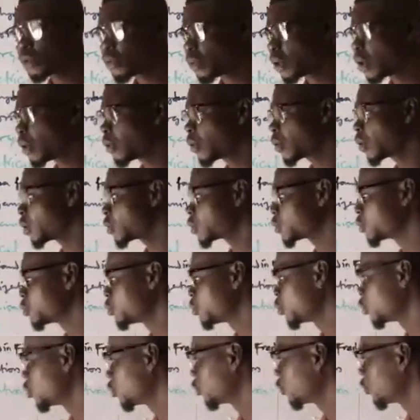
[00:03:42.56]
When we also
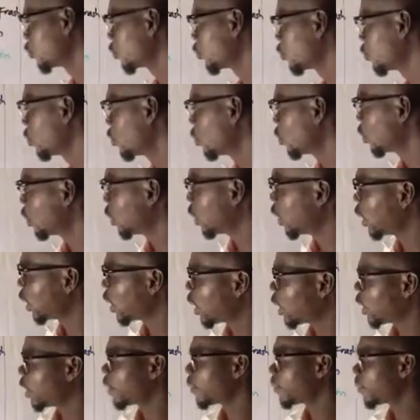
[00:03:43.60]
move, they
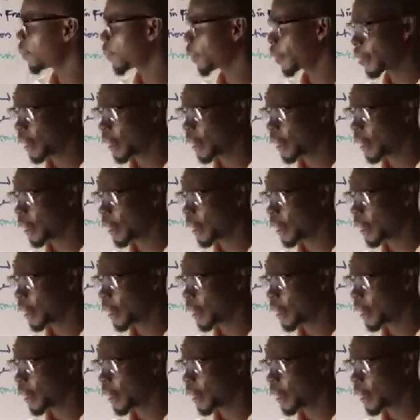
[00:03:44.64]
are